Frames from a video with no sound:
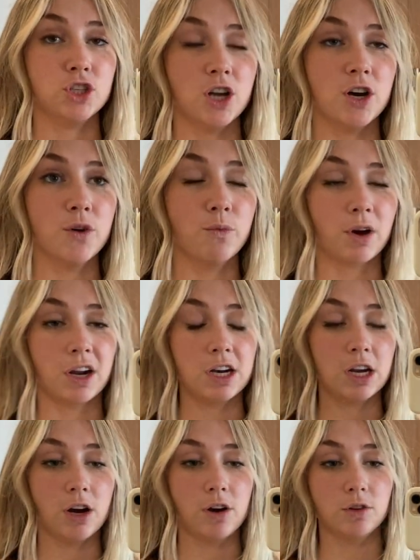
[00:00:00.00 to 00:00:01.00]
So we're gonna
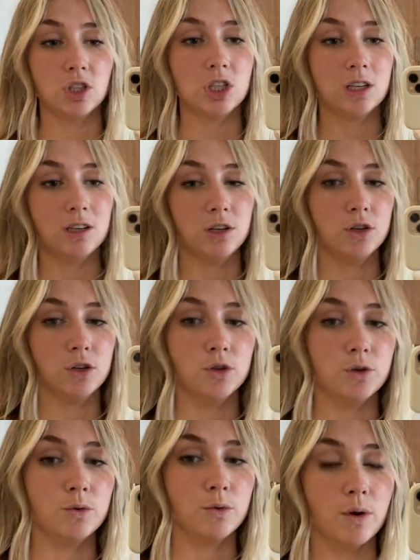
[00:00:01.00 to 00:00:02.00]
go
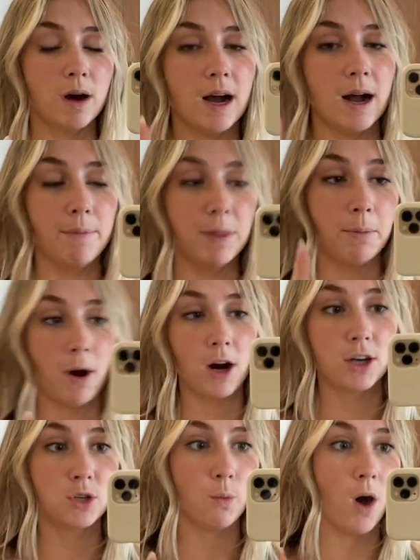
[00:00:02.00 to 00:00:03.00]
to the
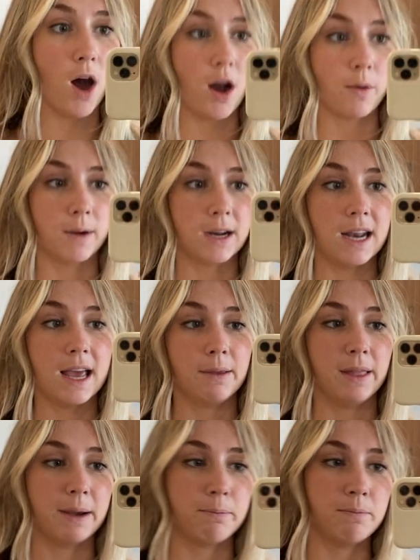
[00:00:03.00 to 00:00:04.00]
park to walk. We're gonna
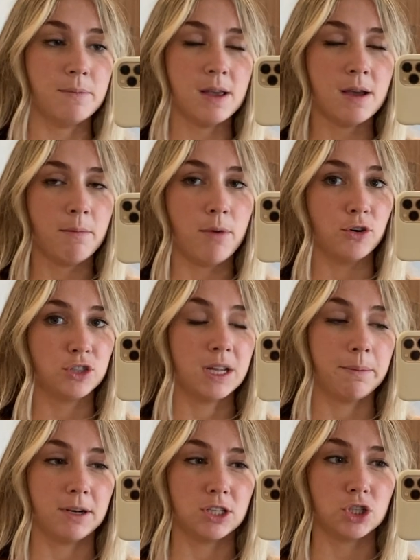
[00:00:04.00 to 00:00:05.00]
like post
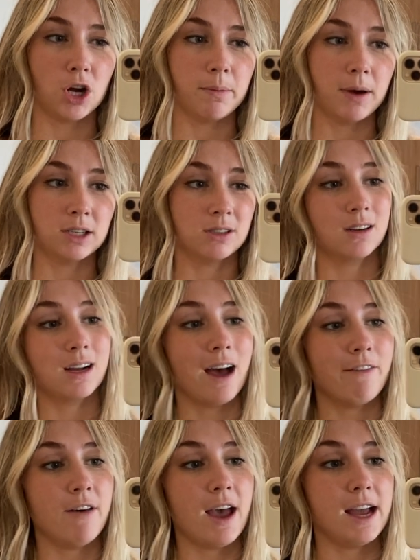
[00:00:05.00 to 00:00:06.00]
up at a Starbucks or a
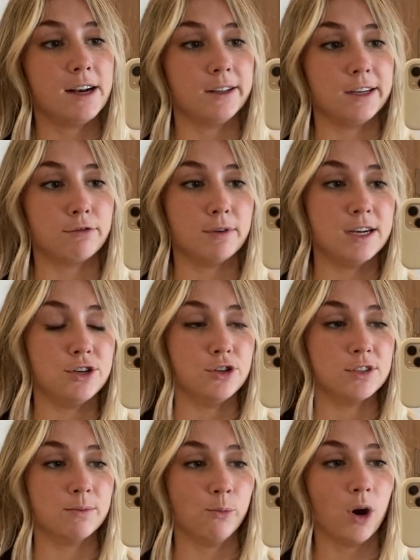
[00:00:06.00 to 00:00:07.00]
cafe to like read and do
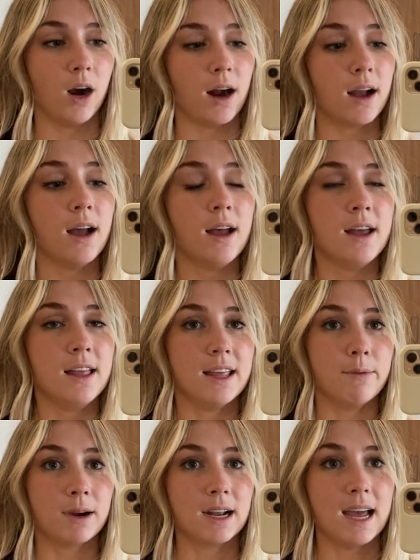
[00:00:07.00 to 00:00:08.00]
some work.
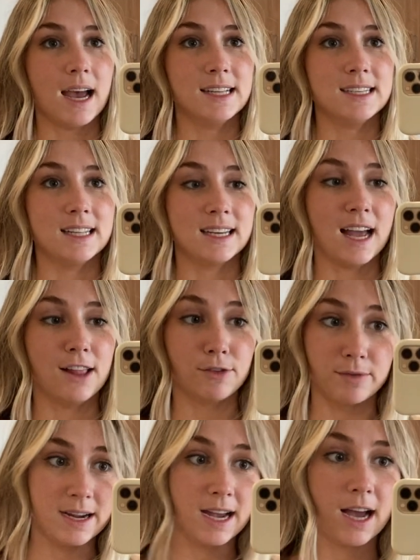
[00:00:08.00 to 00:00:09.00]
Then we're gonna head to the
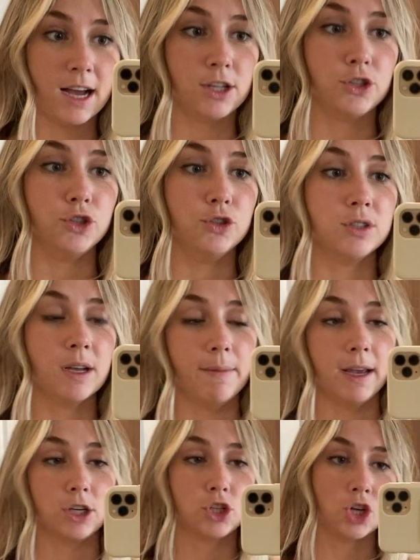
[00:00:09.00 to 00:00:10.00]
Galleria, do some
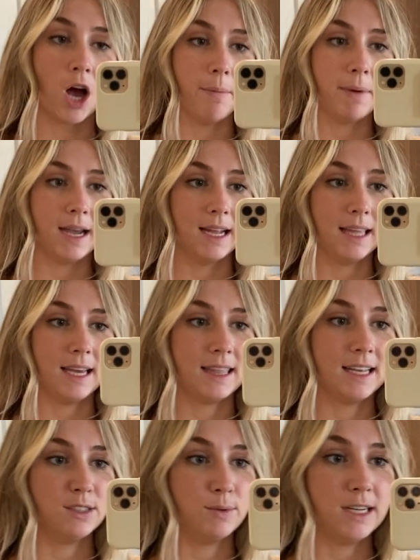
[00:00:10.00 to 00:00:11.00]
like shopping and like
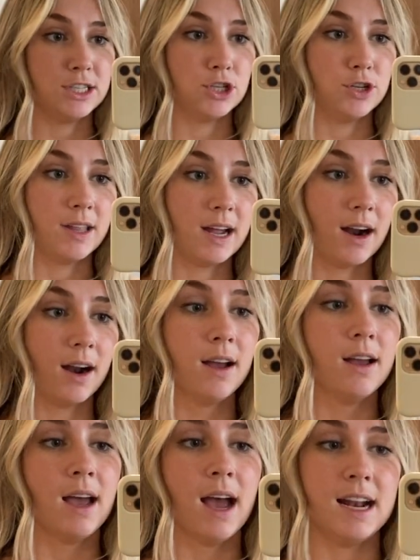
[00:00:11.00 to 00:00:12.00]
things we need to do there.
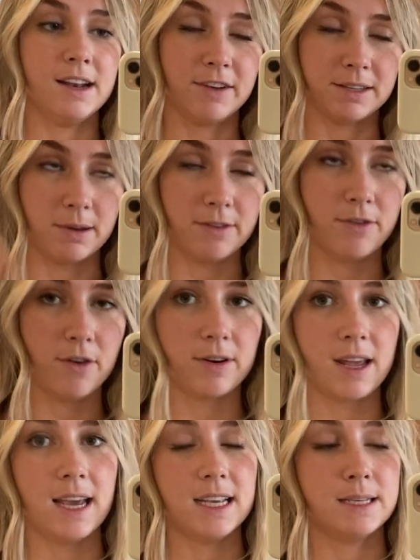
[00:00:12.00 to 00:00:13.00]
I need to fix my phone
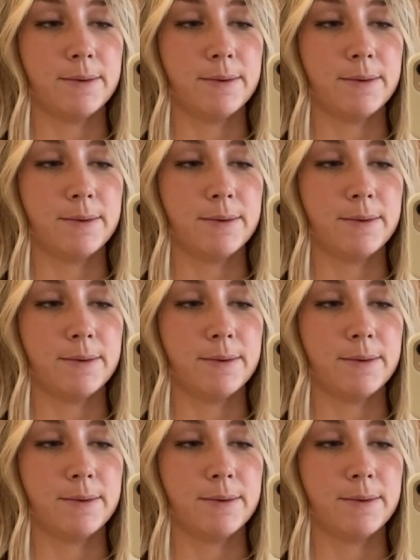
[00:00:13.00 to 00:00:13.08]
case.